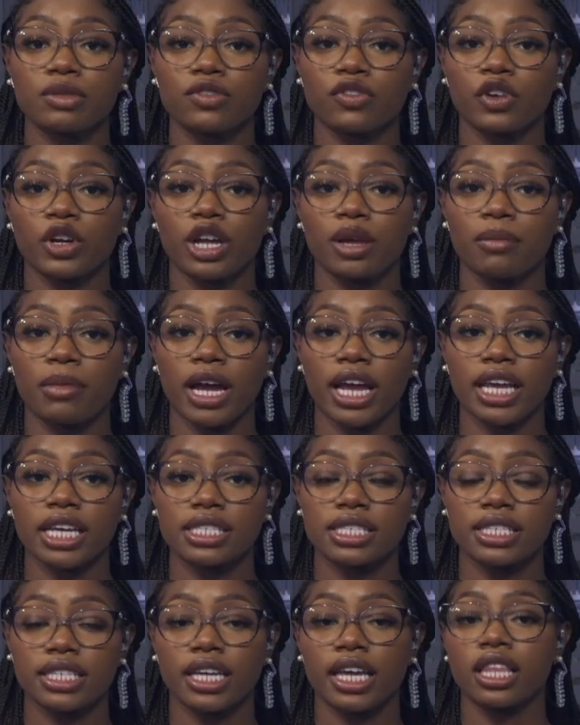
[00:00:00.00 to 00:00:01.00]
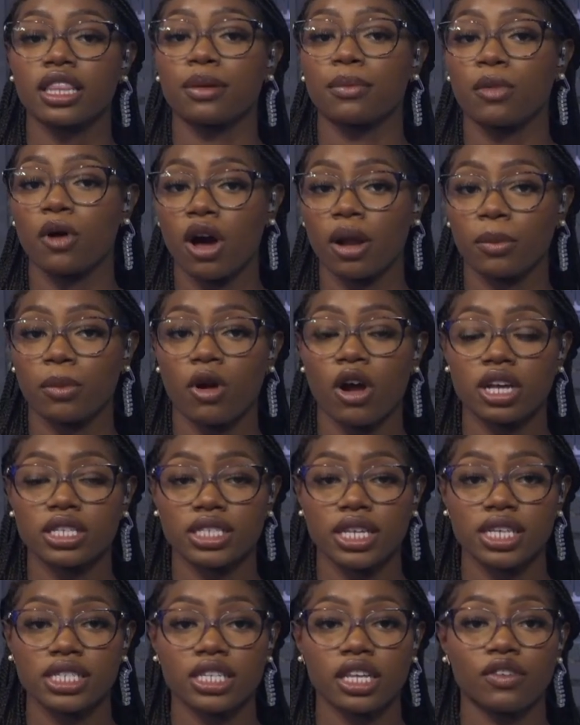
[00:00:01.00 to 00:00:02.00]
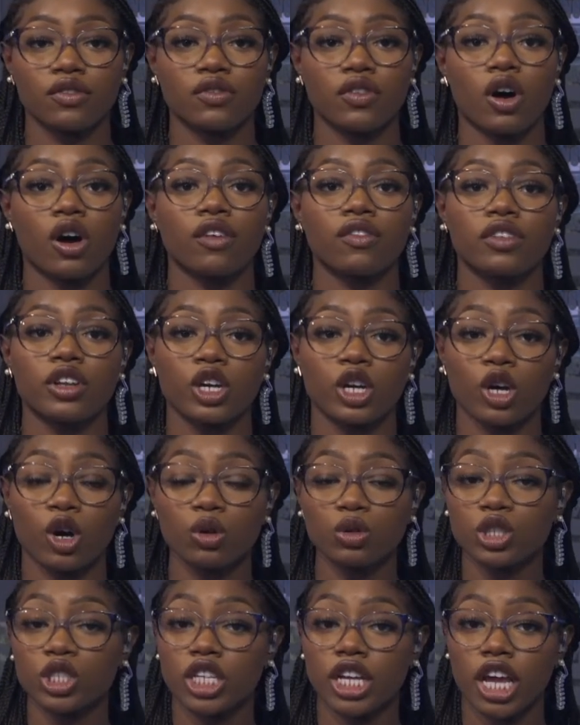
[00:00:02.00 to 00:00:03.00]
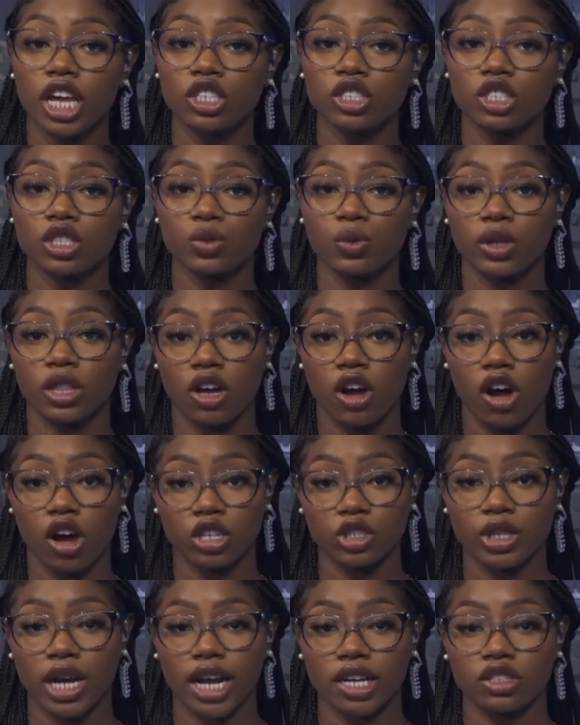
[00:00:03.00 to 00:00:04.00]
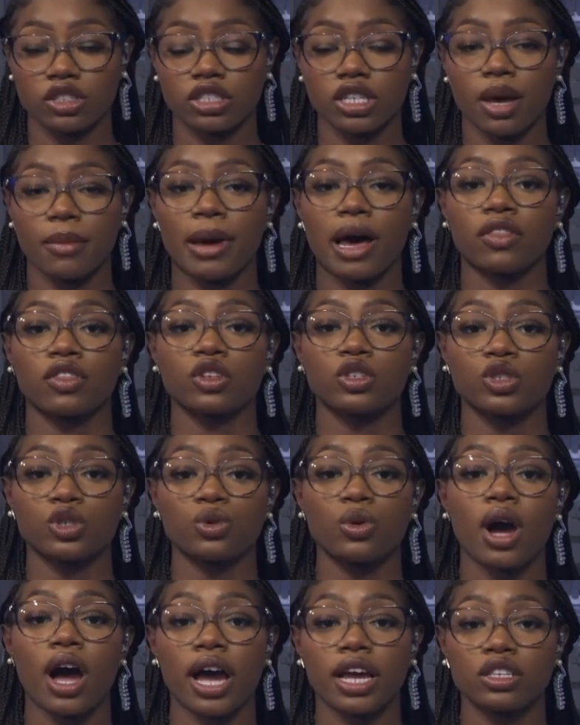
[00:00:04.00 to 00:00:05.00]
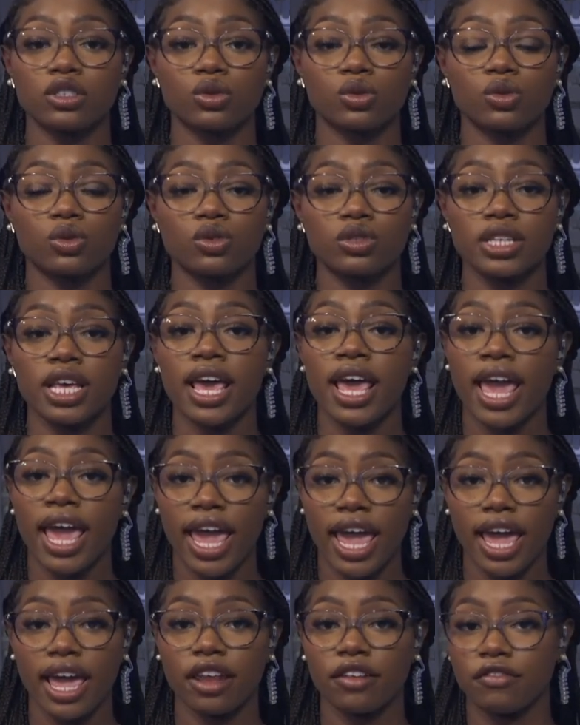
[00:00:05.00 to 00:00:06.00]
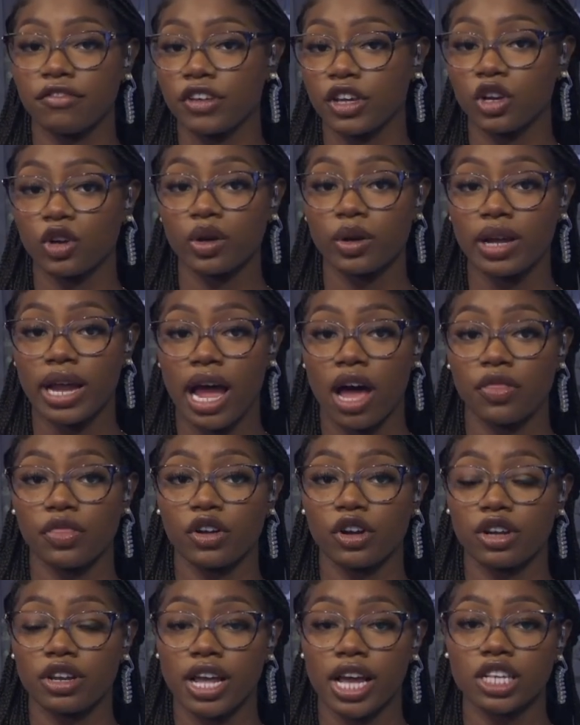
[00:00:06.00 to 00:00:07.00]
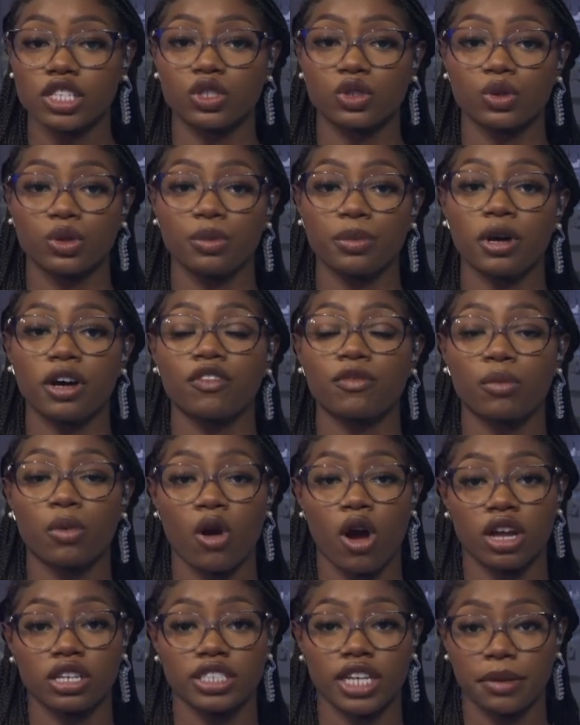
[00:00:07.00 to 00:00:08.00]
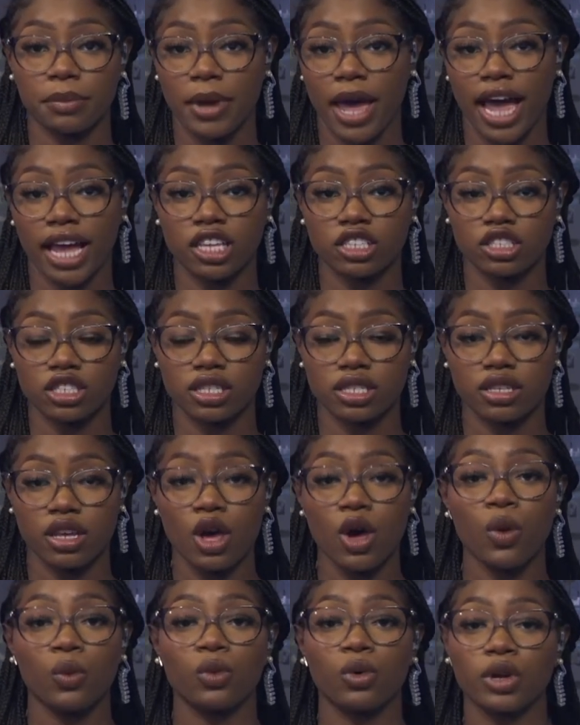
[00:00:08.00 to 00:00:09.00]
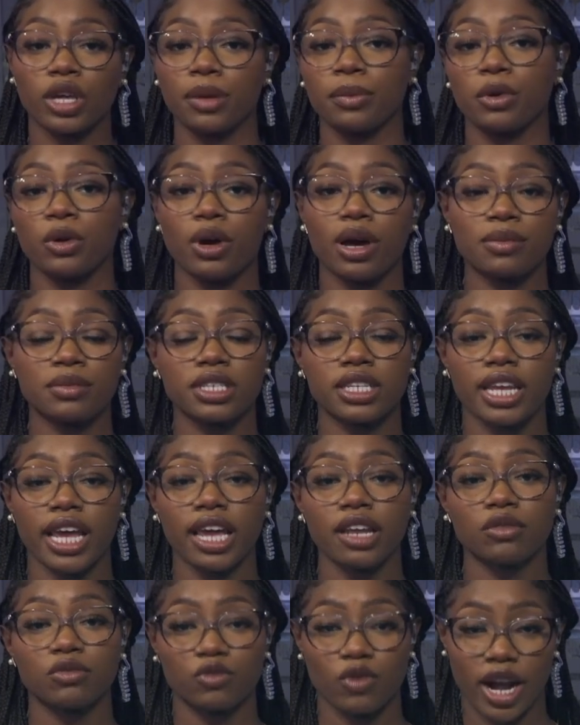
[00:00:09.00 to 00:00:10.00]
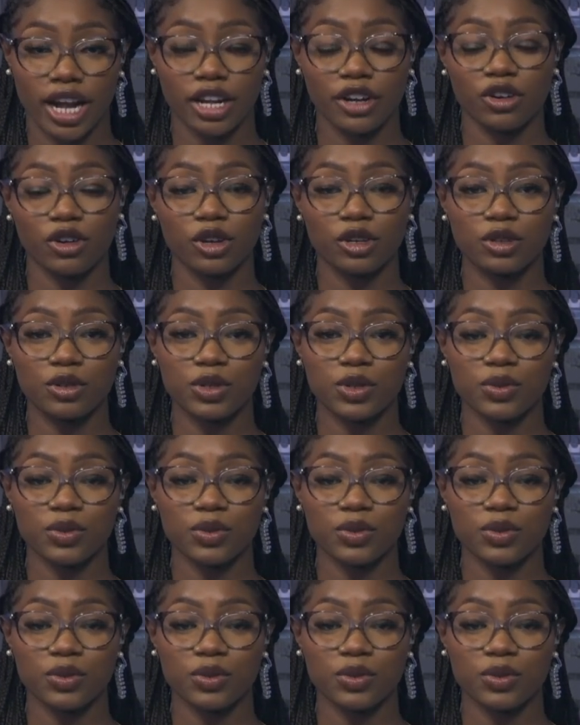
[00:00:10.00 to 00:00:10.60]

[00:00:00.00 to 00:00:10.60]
for MISD in the bond process involve negotiations with contractors about the two high schools and figuring out their next group of project packages. We'll keep you up to date right here on News